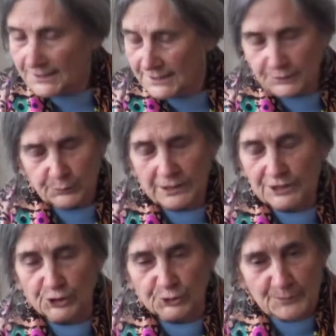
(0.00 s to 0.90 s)
it will
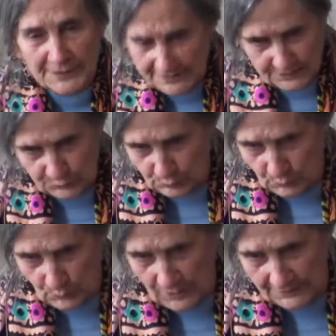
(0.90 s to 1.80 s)
not make it to
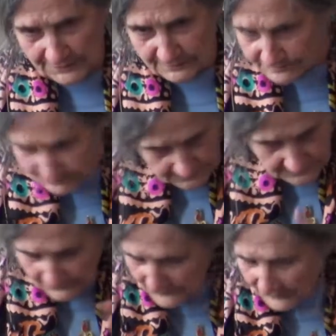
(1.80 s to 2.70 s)
a
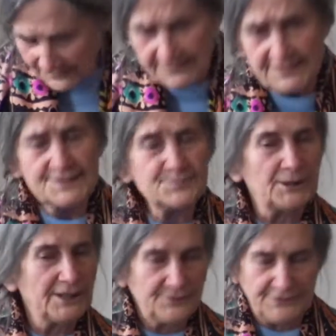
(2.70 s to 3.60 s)
1.
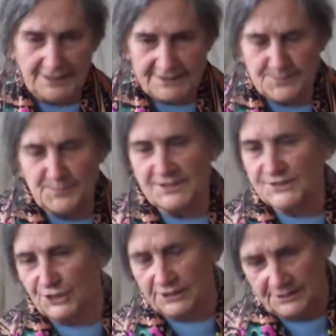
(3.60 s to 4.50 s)
Despite the NTP
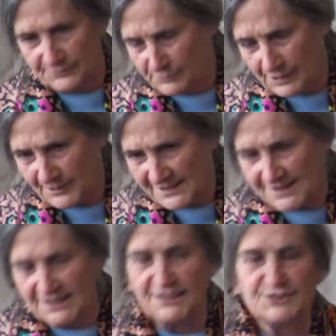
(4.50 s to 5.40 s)
study, the
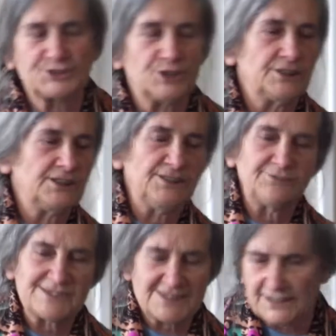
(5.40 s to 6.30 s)
Ramazzini study,
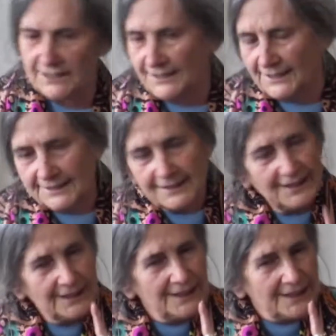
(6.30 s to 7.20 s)
the Serenat,
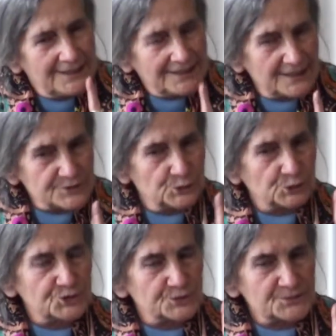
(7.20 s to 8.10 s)
it has
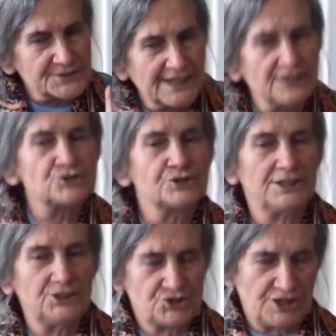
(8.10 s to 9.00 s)
not
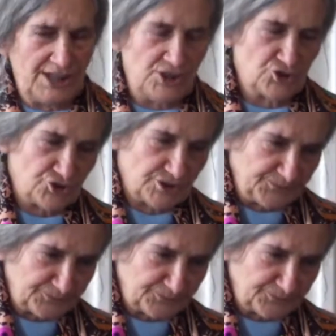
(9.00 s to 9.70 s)
substantially changed.